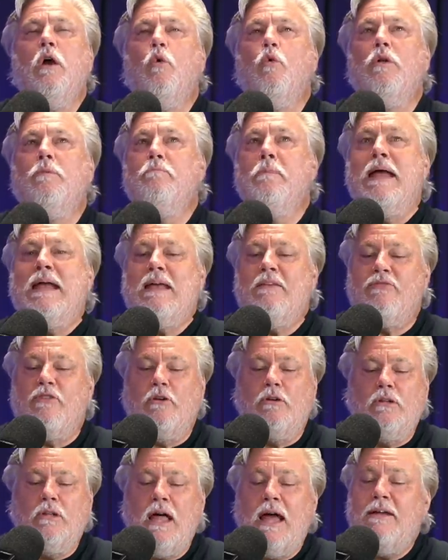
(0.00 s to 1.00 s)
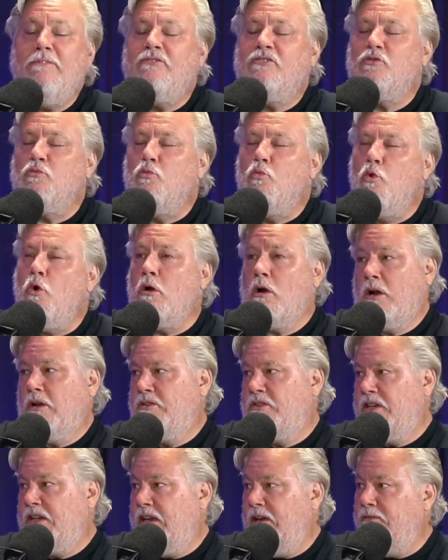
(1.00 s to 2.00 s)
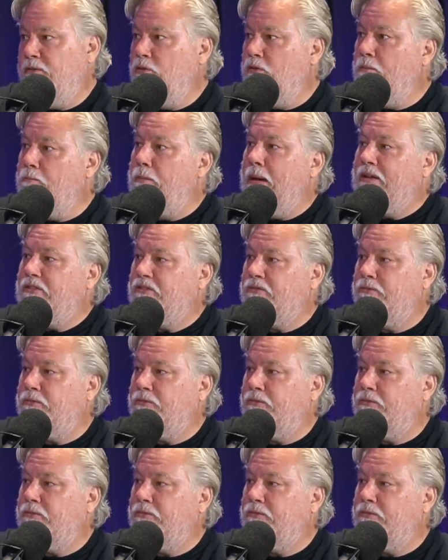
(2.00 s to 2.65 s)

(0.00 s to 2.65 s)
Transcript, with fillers: make it their life's work to give you the best